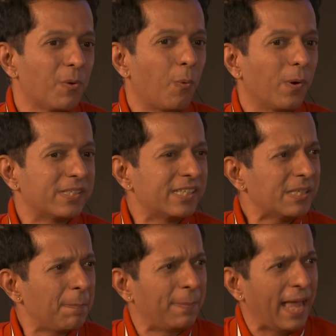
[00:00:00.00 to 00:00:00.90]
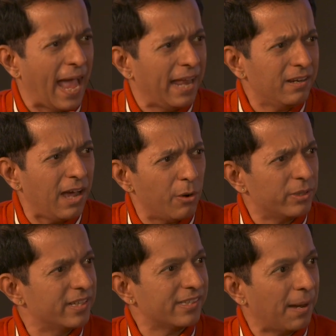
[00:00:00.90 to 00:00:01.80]
Was this a plan? How
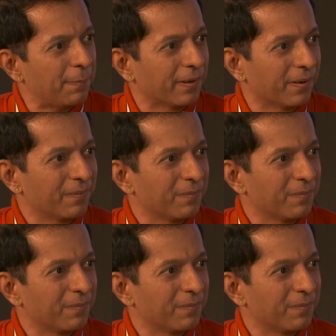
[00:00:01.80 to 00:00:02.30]
did this happen?